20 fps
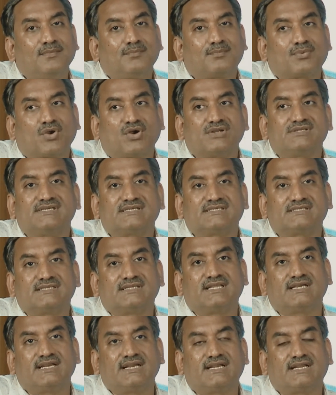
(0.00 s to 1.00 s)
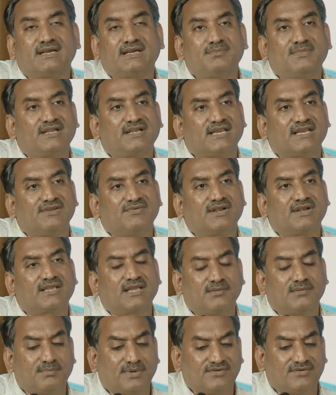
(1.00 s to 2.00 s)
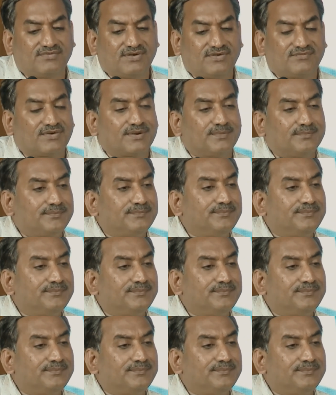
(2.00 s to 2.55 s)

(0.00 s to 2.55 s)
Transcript: projects in the GitHub that anyone can benefit from.